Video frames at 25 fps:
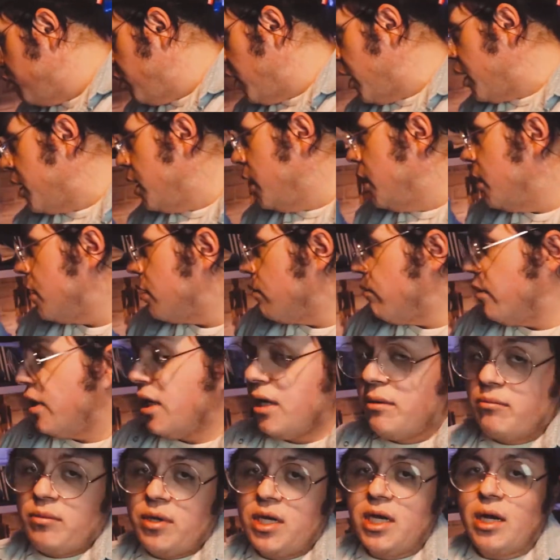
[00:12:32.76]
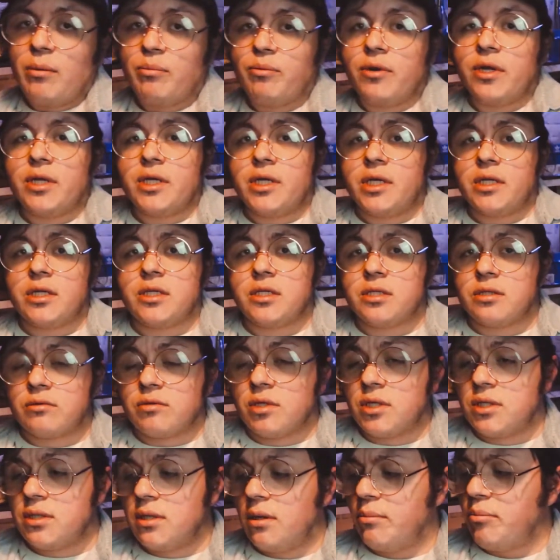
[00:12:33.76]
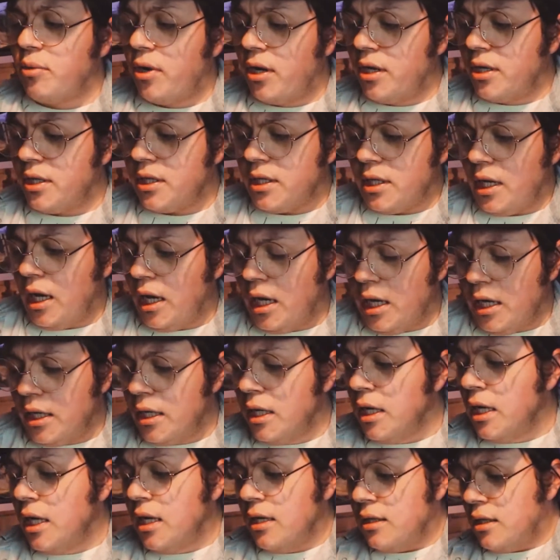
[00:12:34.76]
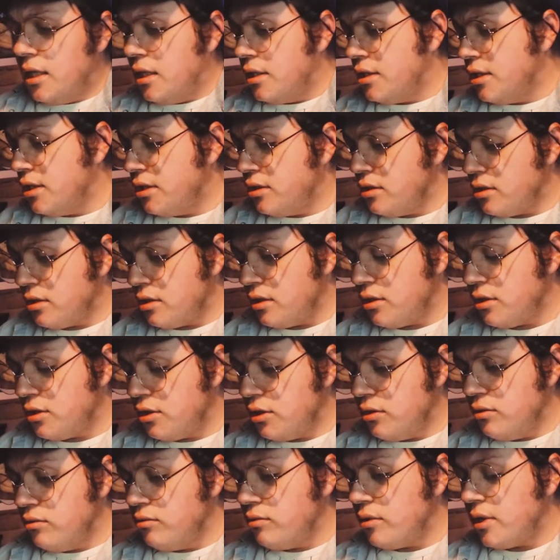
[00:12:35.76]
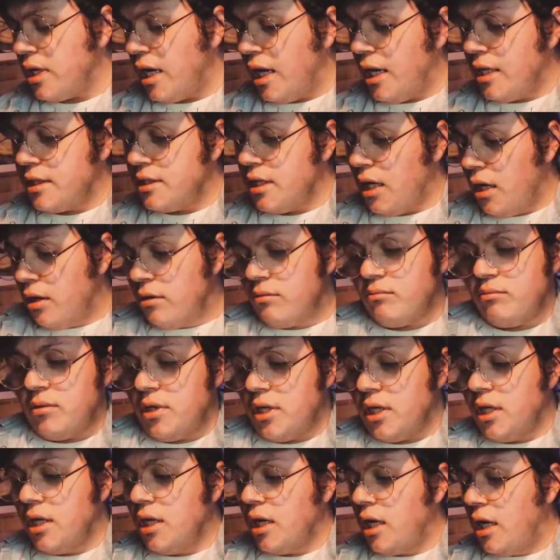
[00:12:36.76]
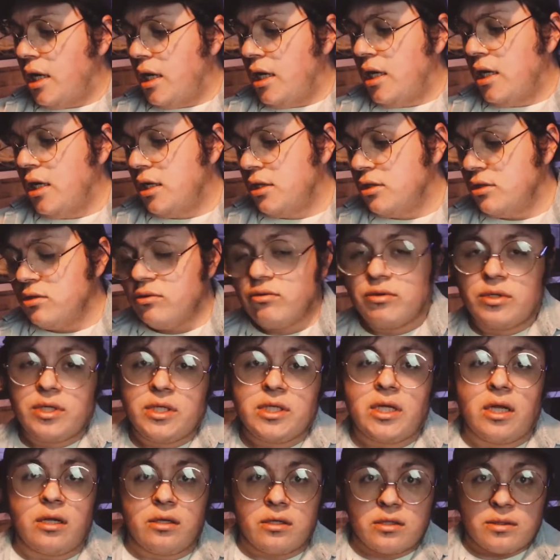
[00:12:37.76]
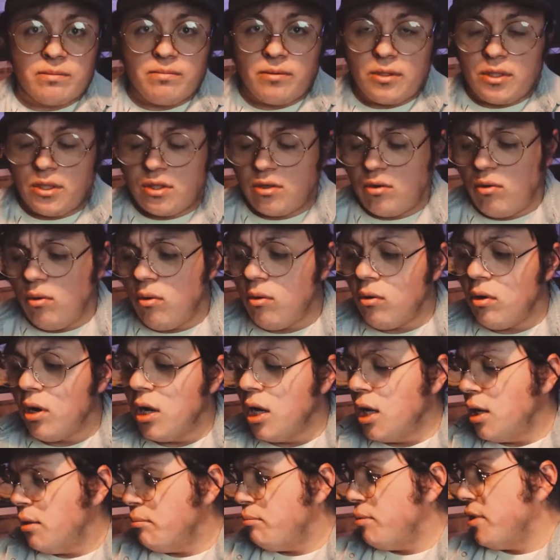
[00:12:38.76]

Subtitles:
But the way I made it, I'll probably get a description about a guy that teaches you guys how to make a tree that looks pretty cool.